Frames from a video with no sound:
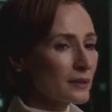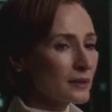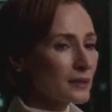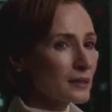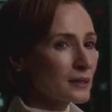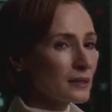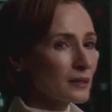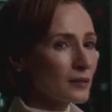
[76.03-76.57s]

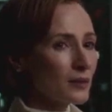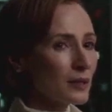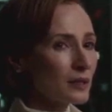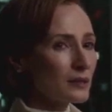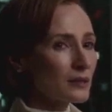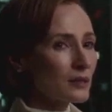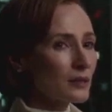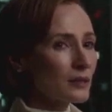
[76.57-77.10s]
Andor
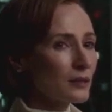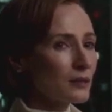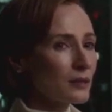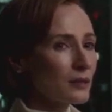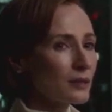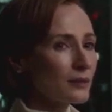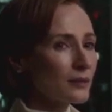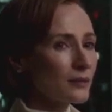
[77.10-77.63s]

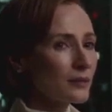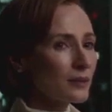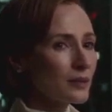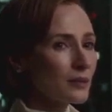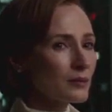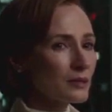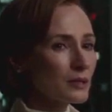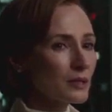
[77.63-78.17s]
showrunner
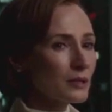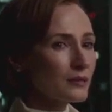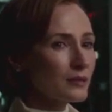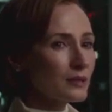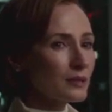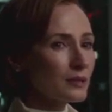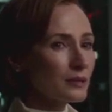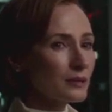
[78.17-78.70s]
Tony
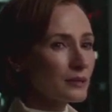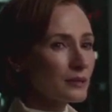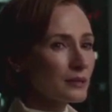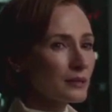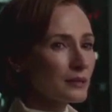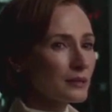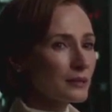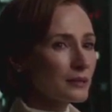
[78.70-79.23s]
Gilroy